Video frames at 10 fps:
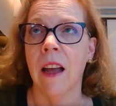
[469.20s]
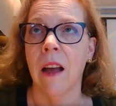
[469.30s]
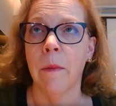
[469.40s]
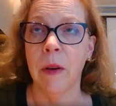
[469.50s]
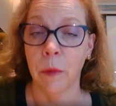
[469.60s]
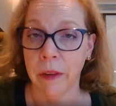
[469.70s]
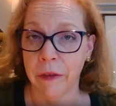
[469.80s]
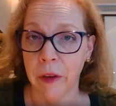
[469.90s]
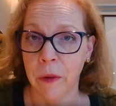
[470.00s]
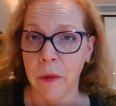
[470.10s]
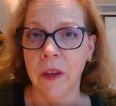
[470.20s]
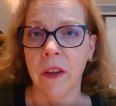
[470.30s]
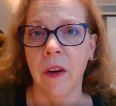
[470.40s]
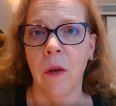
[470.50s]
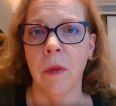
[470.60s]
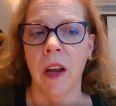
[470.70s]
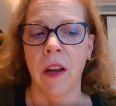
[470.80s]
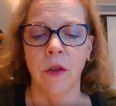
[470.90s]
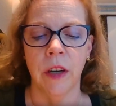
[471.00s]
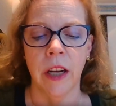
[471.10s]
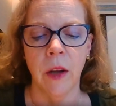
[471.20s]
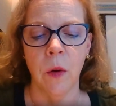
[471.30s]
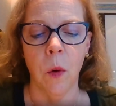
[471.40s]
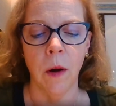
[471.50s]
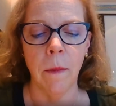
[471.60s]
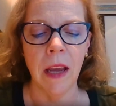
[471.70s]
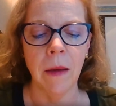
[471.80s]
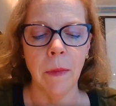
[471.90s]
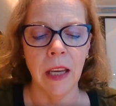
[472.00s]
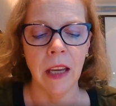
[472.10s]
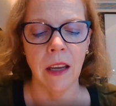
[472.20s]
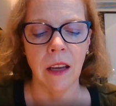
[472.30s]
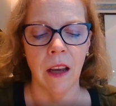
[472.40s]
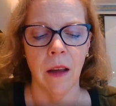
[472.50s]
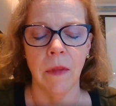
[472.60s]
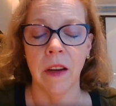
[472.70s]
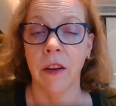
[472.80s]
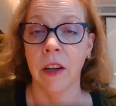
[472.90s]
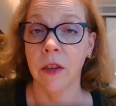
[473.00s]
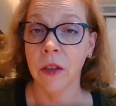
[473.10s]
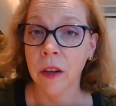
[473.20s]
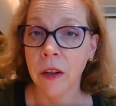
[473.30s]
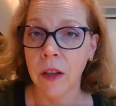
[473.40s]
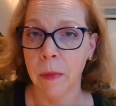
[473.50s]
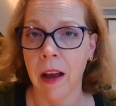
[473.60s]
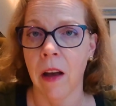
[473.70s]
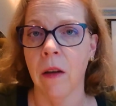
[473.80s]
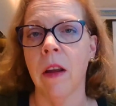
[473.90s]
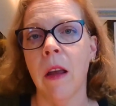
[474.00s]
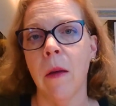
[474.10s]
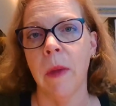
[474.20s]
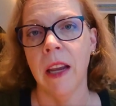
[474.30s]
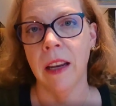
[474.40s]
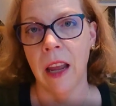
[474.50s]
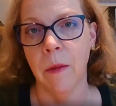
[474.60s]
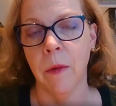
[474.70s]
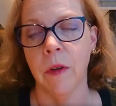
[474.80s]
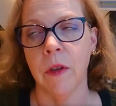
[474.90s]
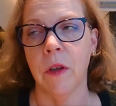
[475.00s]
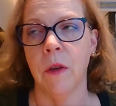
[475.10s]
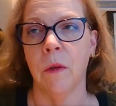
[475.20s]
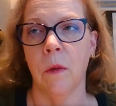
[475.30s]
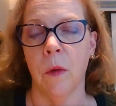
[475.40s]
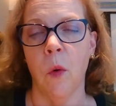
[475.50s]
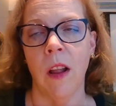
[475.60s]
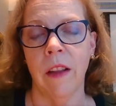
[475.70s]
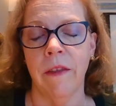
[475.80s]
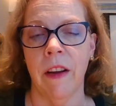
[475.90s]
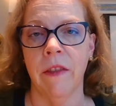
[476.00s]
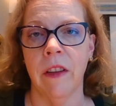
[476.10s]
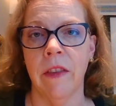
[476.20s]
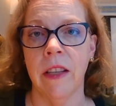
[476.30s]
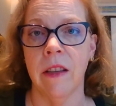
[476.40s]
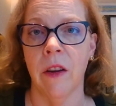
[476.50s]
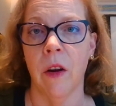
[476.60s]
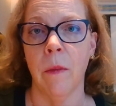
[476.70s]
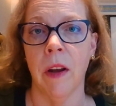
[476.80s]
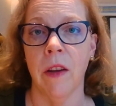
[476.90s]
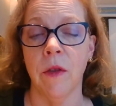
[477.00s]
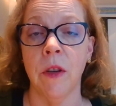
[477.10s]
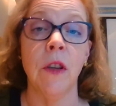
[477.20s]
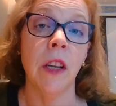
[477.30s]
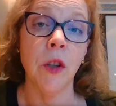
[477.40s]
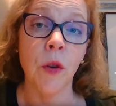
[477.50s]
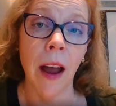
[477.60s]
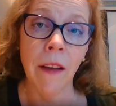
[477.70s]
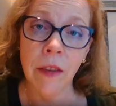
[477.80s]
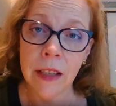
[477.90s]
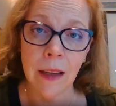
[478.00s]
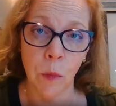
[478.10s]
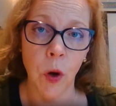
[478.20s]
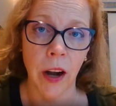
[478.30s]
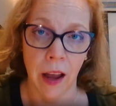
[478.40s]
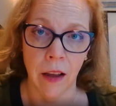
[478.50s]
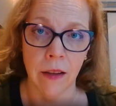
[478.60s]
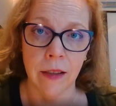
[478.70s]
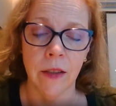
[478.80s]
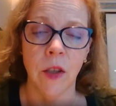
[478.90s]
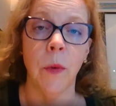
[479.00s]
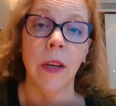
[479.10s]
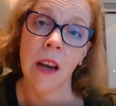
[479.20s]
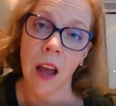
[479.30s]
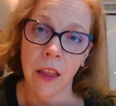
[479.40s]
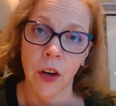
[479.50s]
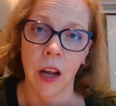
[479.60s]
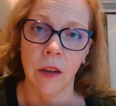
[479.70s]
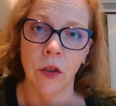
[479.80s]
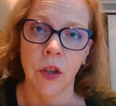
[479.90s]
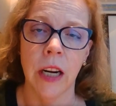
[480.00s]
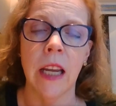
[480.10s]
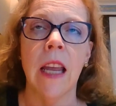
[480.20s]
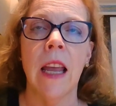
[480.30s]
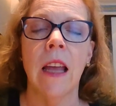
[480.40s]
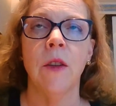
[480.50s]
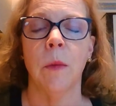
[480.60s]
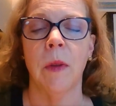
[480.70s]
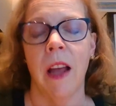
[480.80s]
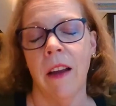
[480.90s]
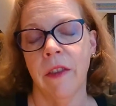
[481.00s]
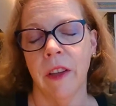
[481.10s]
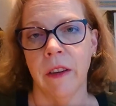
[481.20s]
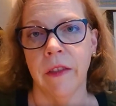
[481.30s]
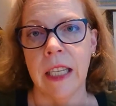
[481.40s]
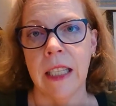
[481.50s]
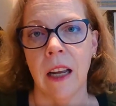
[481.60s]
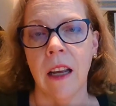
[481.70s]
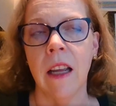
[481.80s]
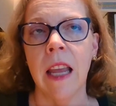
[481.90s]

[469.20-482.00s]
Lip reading: been refused in their home country, or maybe they're concerned about being able to qualify for the visa in their home country. So they travel somewhere else to another country to apply for their visa.